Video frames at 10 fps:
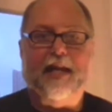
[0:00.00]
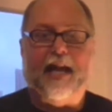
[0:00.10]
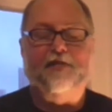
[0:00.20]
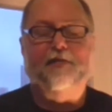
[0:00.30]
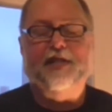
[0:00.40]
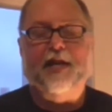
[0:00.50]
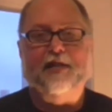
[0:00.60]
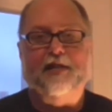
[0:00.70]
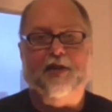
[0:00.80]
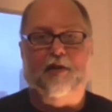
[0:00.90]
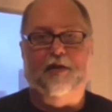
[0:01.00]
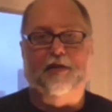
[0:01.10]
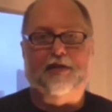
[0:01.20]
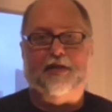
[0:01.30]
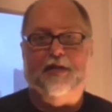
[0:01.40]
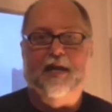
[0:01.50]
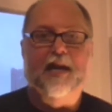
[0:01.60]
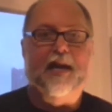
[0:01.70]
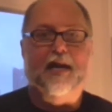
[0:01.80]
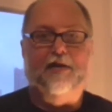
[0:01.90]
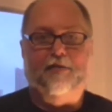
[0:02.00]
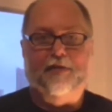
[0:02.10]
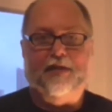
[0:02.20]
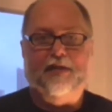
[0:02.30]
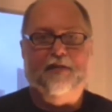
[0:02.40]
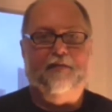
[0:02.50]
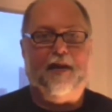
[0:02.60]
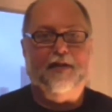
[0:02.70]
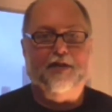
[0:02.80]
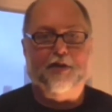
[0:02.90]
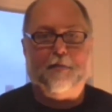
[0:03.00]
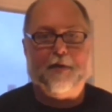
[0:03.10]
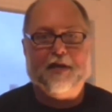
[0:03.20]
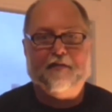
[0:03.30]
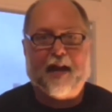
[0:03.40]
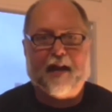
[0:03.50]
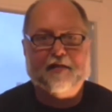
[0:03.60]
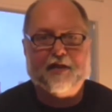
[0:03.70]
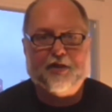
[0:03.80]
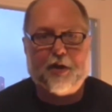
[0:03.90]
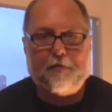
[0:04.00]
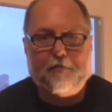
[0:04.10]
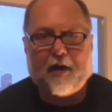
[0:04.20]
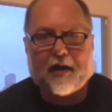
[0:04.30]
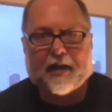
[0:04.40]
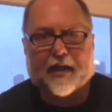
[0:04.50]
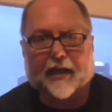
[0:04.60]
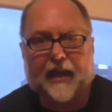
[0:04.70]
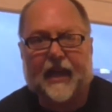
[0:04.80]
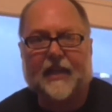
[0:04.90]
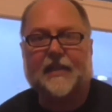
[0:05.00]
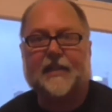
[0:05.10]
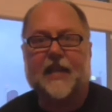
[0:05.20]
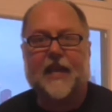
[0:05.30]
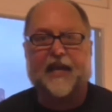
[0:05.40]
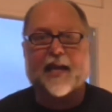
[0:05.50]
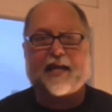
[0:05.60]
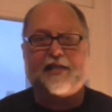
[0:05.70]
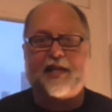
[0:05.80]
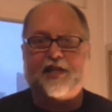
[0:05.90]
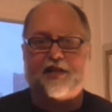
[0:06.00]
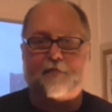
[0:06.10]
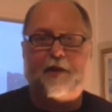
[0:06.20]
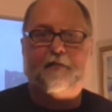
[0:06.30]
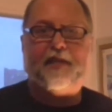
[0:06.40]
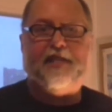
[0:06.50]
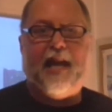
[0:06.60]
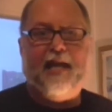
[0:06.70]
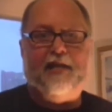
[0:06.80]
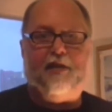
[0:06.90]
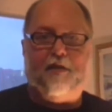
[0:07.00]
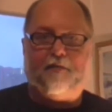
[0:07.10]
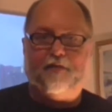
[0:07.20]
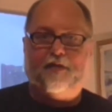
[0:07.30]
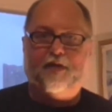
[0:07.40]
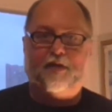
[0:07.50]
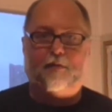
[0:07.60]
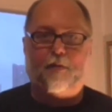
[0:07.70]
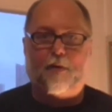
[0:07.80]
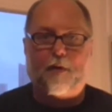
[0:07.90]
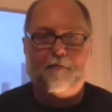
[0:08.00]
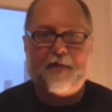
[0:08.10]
he had to return to Scotland in order to find a job, and he found a job working as a head teacher. The previous head had gone off to the war